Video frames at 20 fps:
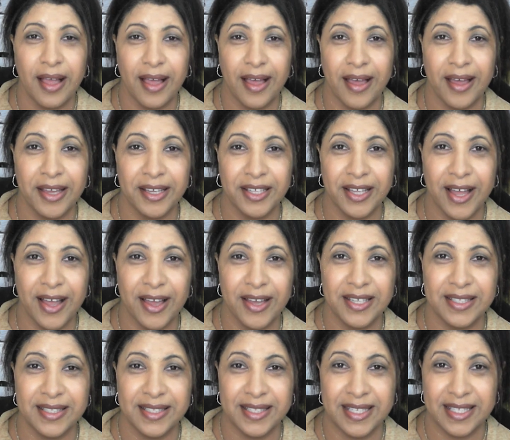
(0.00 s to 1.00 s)
Hi
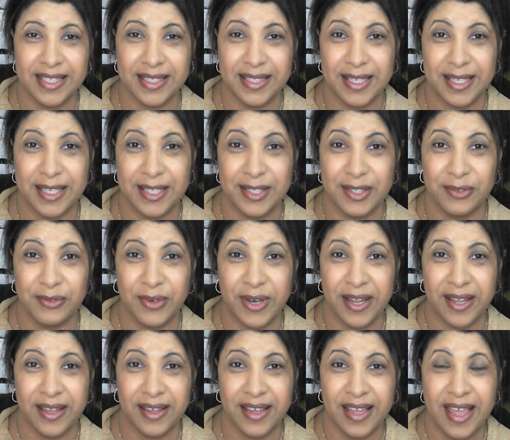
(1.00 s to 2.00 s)
guys, this is
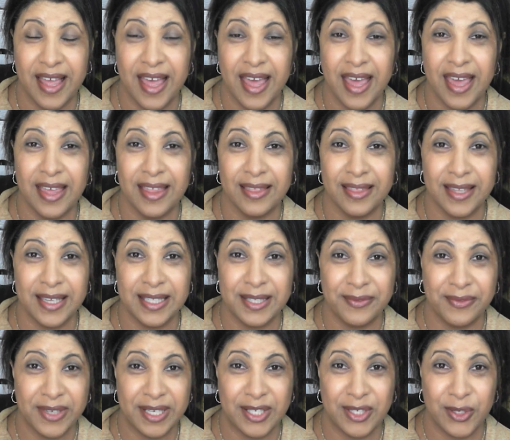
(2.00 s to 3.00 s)
Raya. In this
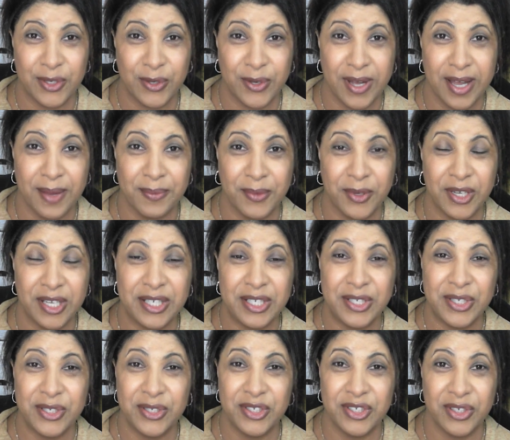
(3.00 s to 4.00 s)
video, I'm going
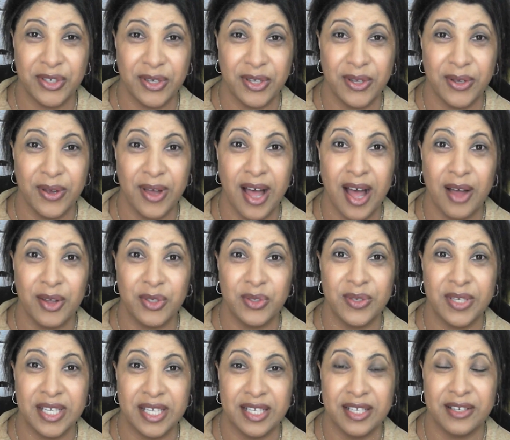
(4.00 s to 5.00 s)
to show you how
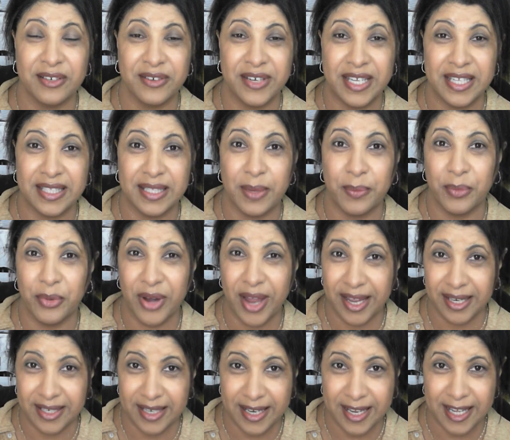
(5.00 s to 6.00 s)
to increase
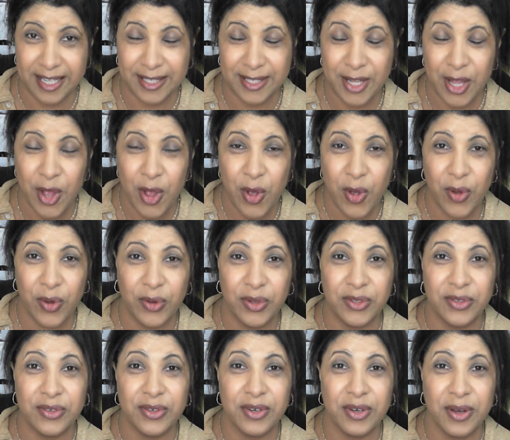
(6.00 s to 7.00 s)
brightness
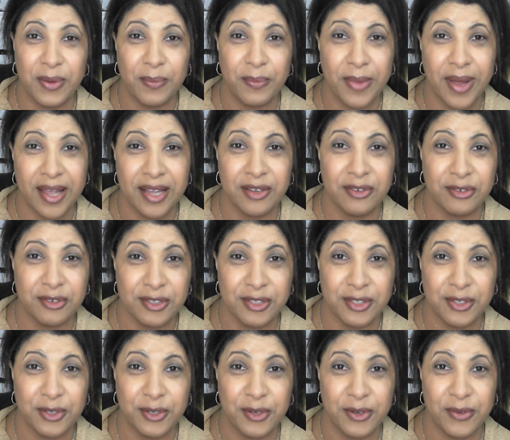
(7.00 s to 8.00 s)
on your
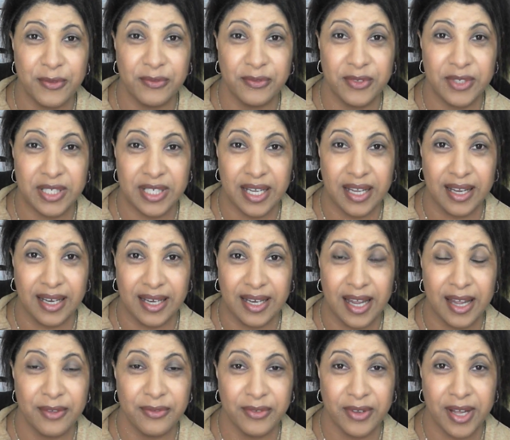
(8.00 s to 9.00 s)
Microsoft
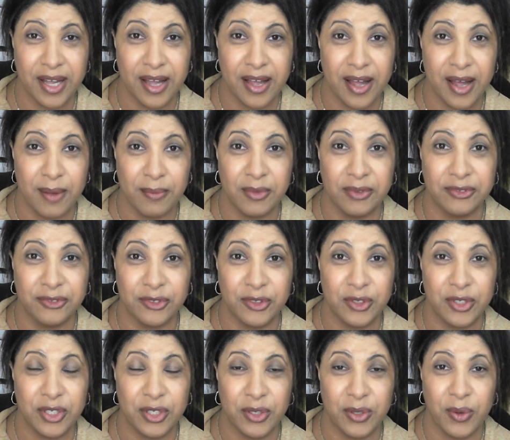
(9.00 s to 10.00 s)
Lifecam
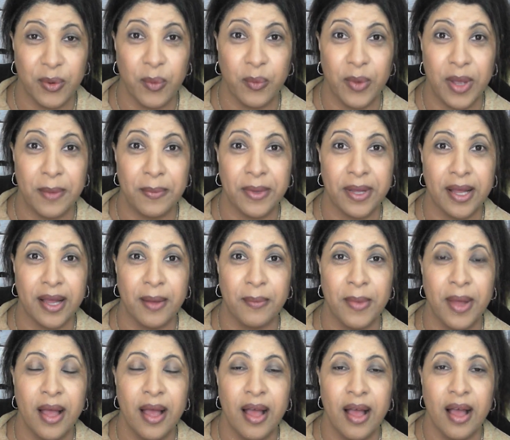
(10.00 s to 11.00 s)
Studio
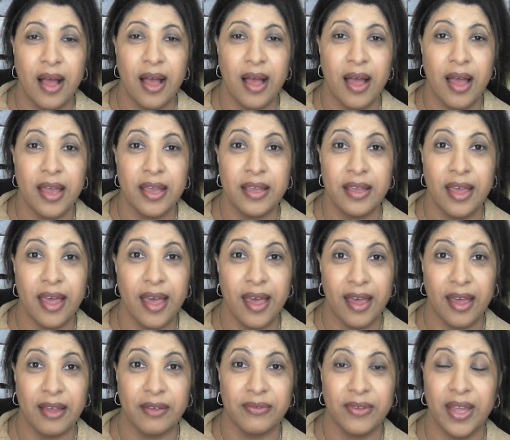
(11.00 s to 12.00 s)
webcam. I
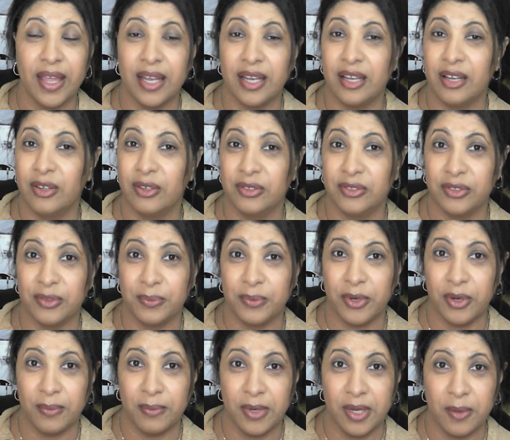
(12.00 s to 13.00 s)
have had loads of
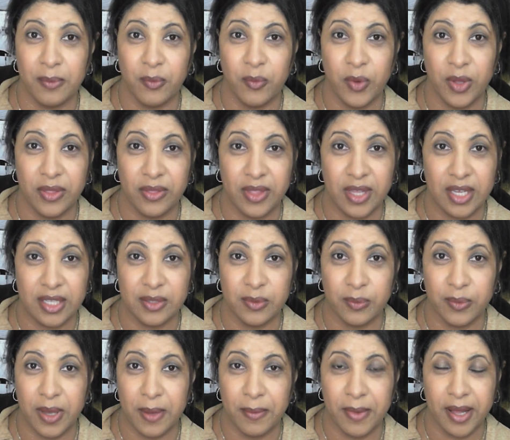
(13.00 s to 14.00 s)
problems with this
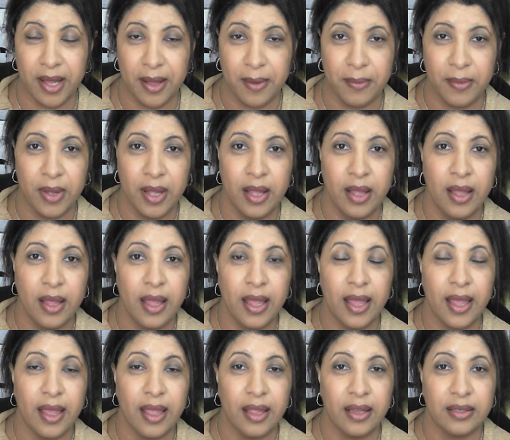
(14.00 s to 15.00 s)
webcam
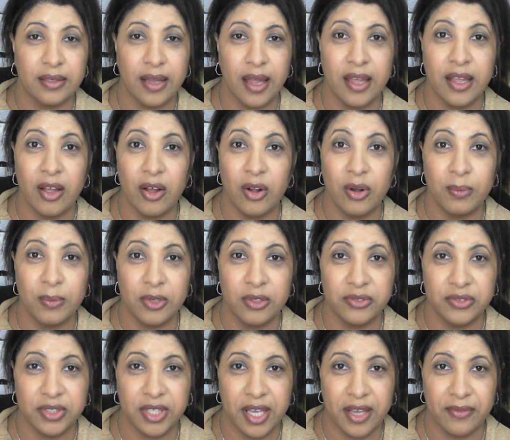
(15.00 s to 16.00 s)
and I
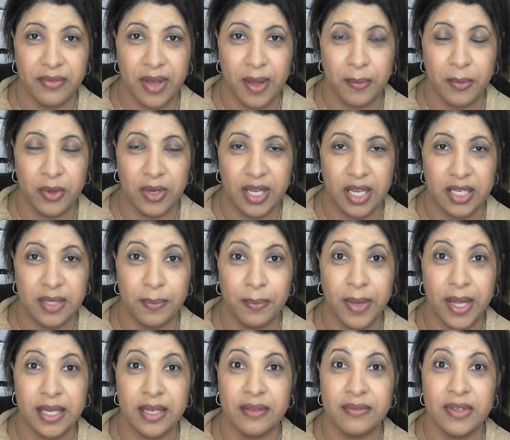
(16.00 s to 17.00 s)
almost gave up on it,
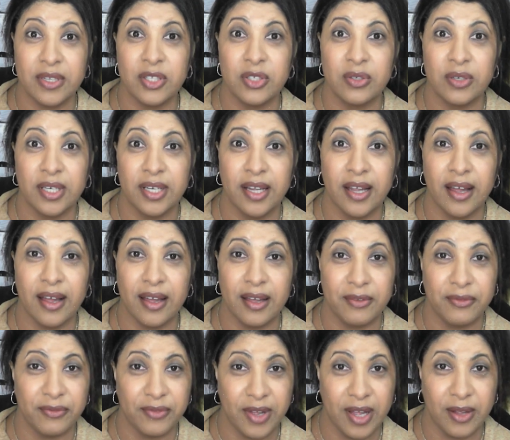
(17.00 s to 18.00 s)
but eventually I
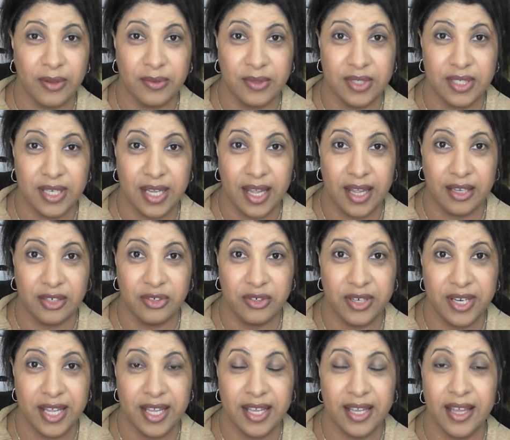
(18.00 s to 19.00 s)
found a
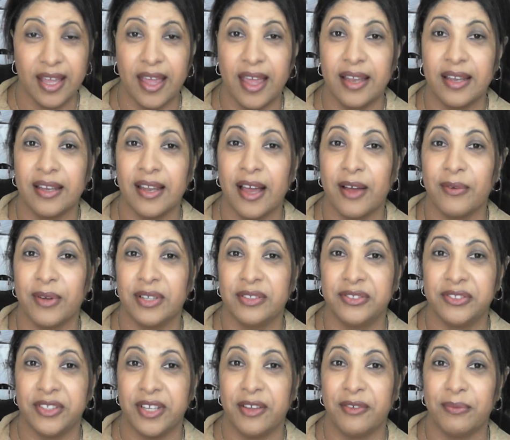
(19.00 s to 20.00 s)
trick and now I
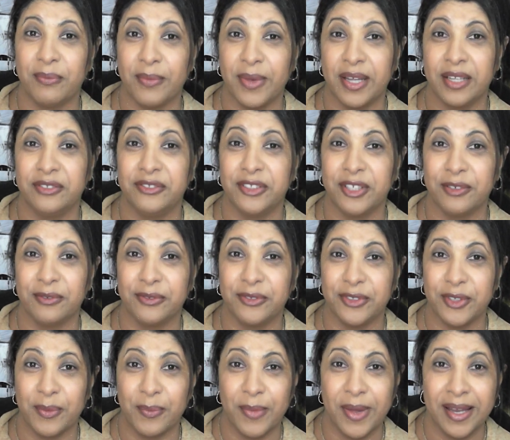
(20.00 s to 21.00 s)
saved myself
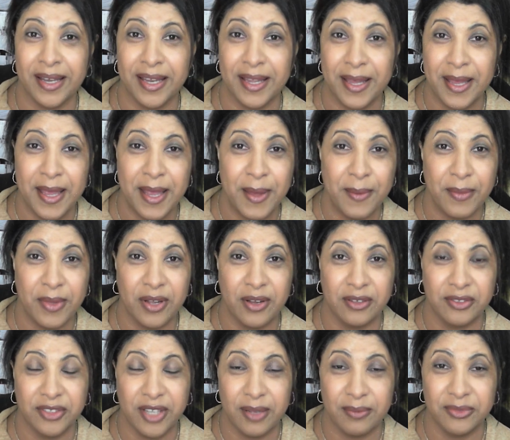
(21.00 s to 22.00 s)
some money
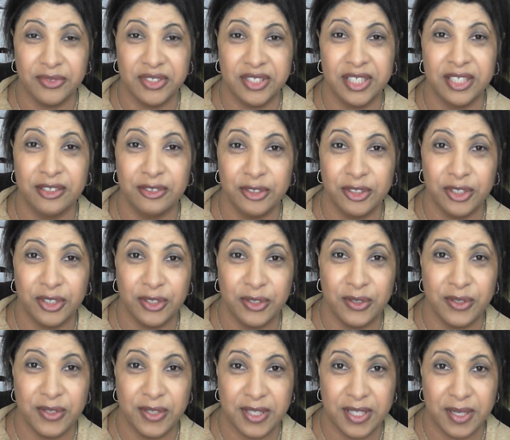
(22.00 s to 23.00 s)
because I'm still
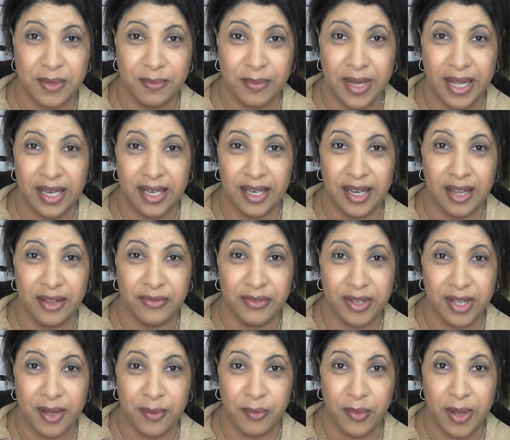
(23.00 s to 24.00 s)
using my
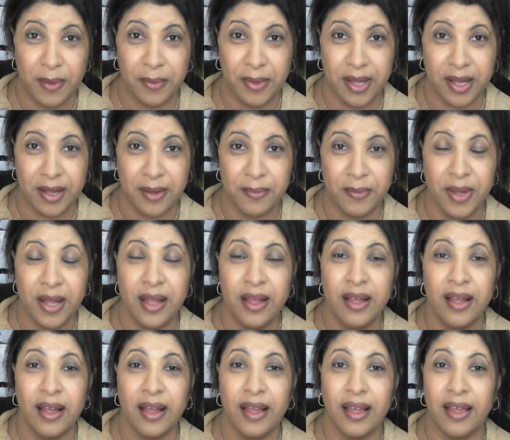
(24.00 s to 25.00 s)
Lifecam webcam
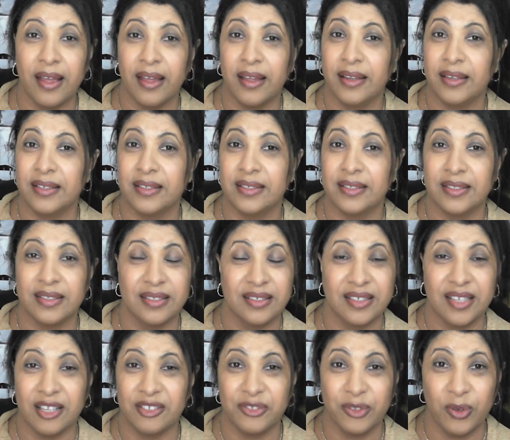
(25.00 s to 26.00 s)
and
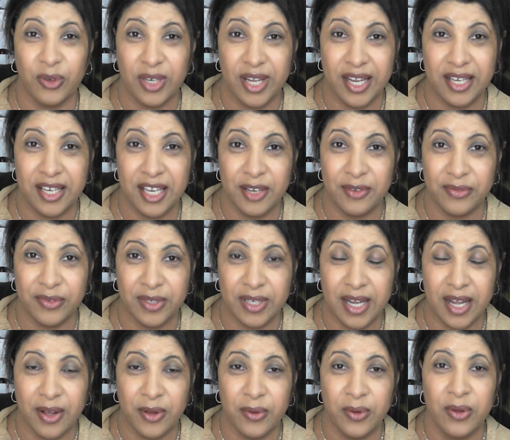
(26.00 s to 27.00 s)
that's all I need for
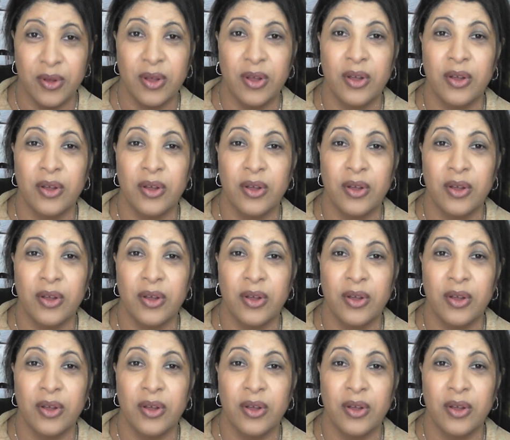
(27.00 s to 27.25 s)
now.